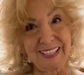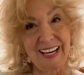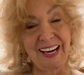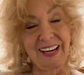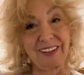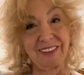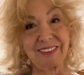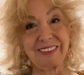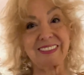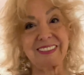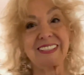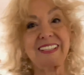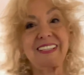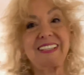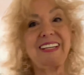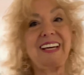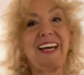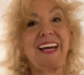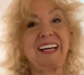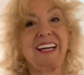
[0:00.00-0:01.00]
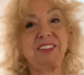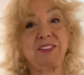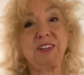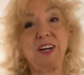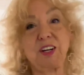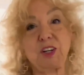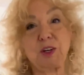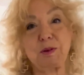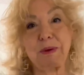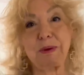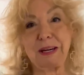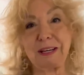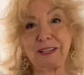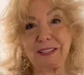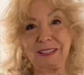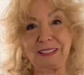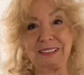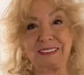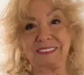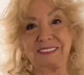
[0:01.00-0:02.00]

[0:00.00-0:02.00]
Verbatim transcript: out at Cracker Barrel.